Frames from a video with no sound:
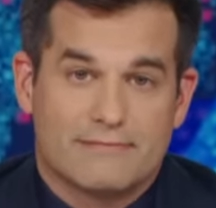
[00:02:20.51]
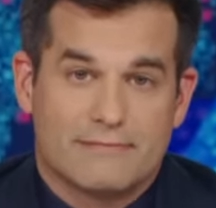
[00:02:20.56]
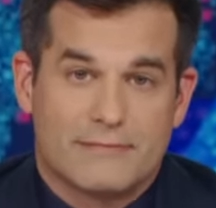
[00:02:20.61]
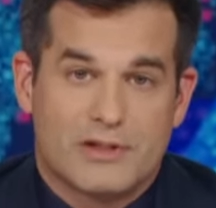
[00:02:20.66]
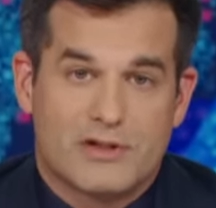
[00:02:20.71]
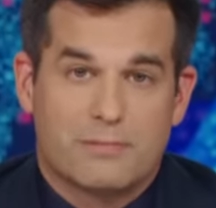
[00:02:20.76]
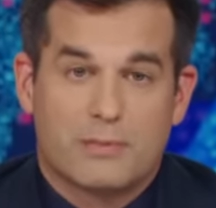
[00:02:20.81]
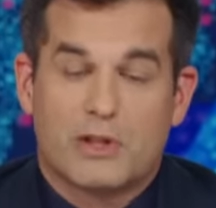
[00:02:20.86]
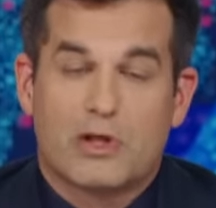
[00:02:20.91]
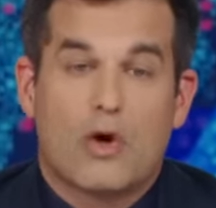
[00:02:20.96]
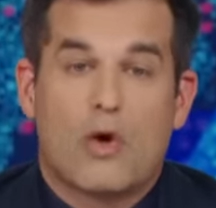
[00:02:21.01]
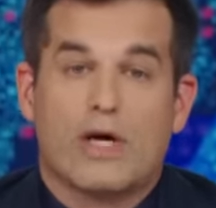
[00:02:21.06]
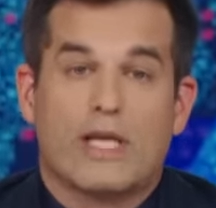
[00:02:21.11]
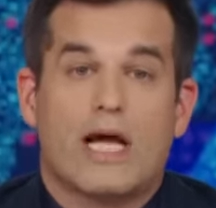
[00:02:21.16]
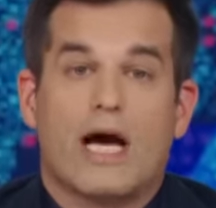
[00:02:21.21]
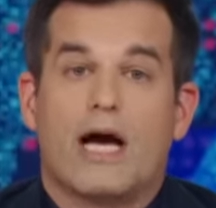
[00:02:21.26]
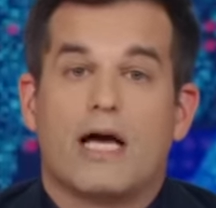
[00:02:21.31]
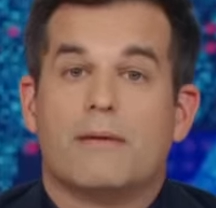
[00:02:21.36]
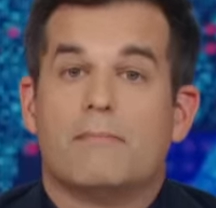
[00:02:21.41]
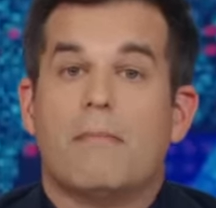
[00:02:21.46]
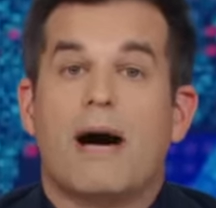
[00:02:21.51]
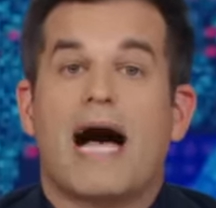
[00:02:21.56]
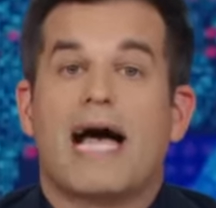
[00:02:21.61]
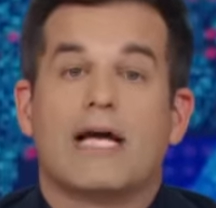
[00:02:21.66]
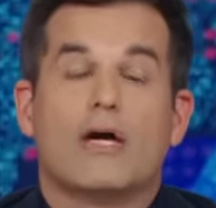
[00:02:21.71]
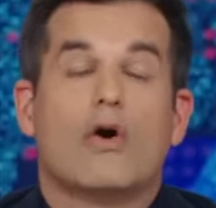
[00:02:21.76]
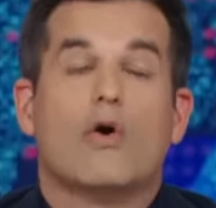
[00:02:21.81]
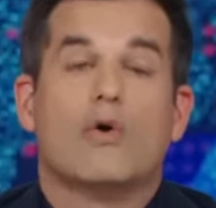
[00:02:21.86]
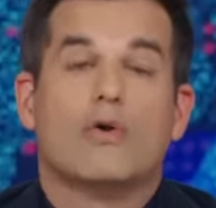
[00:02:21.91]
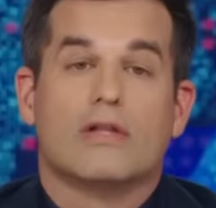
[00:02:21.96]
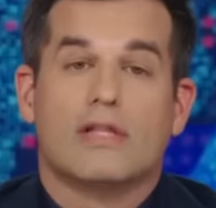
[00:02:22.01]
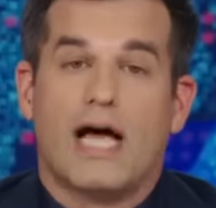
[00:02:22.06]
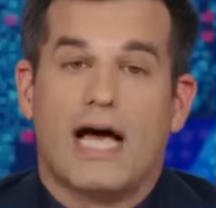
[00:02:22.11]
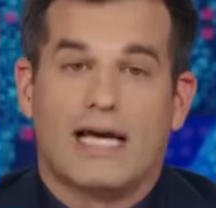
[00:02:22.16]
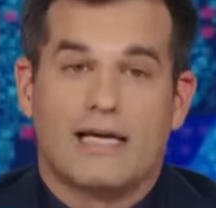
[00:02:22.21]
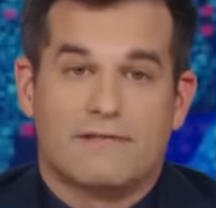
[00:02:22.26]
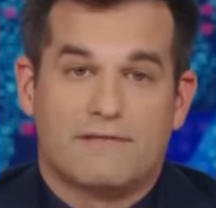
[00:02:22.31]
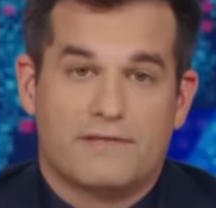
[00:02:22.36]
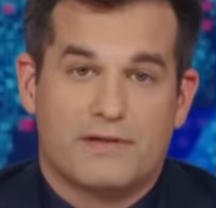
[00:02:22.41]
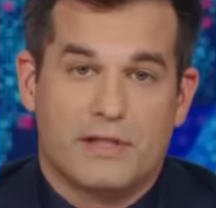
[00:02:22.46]
It's been going on my whole
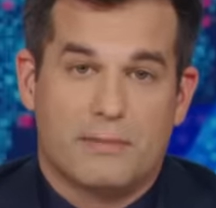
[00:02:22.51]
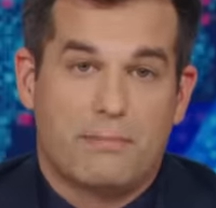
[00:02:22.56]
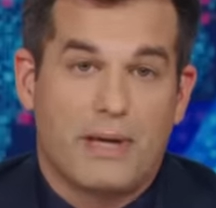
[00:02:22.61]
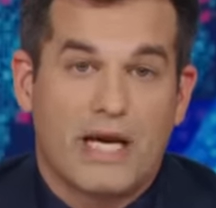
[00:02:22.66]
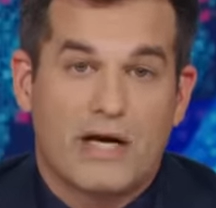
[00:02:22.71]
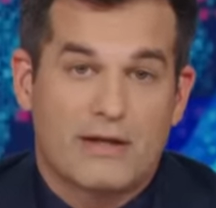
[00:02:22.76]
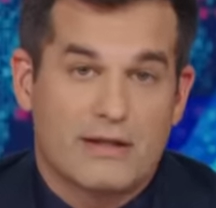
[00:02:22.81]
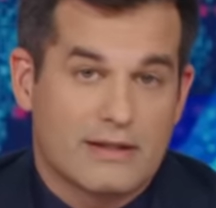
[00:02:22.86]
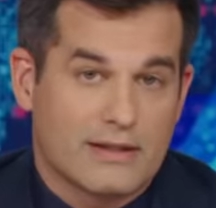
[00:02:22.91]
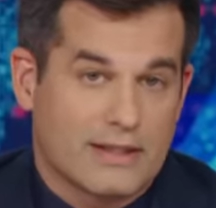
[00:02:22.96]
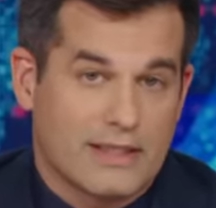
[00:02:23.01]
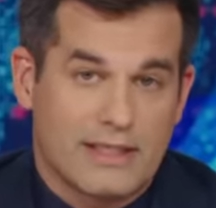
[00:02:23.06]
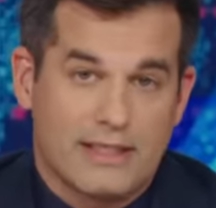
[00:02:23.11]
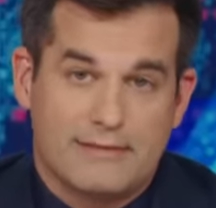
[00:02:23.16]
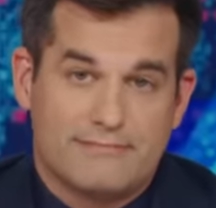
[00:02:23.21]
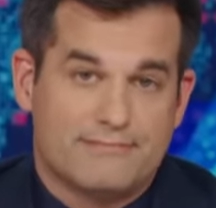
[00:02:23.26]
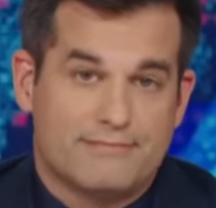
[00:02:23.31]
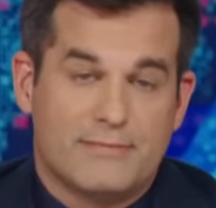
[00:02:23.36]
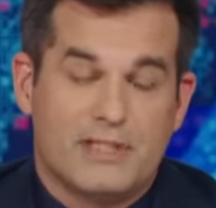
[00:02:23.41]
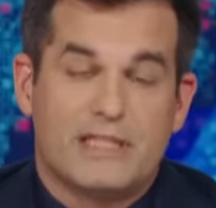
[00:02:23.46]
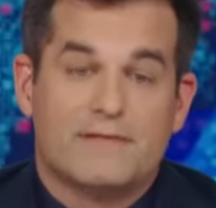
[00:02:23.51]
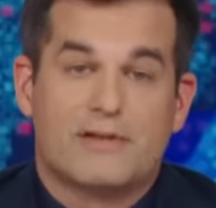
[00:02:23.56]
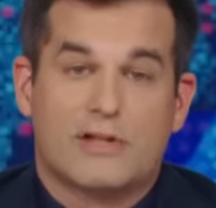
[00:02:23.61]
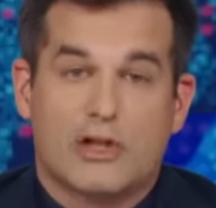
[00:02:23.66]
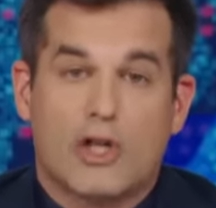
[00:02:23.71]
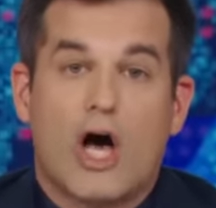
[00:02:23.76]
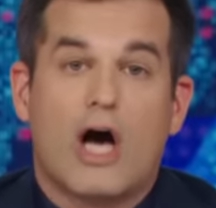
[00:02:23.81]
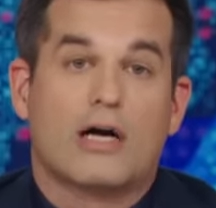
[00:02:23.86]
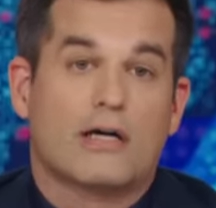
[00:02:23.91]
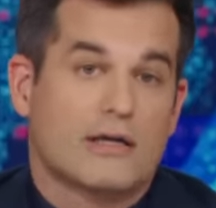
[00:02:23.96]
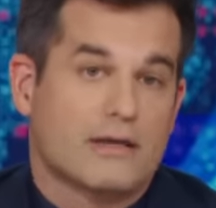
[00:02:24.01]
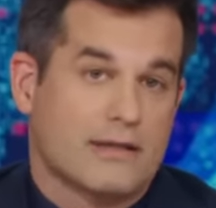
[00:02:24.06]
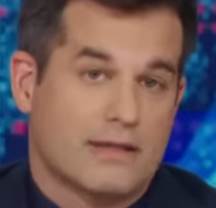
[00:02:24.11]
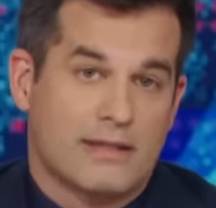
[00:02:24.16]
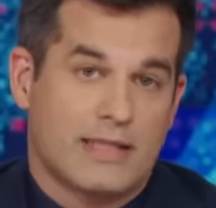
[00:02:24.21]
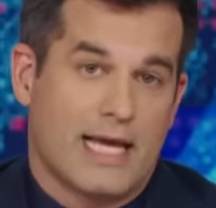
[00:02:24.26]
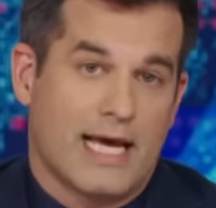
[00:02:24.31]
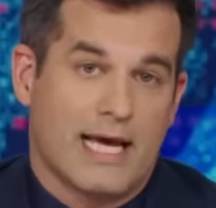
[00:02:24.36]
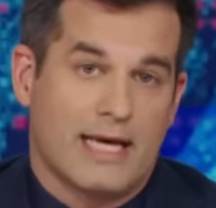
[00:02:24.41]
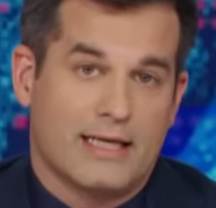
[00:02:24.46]
life, and apparently even longer
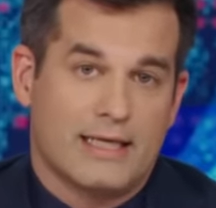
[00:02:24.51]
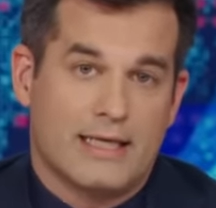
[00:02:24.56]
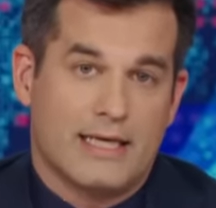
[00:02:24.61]
than that.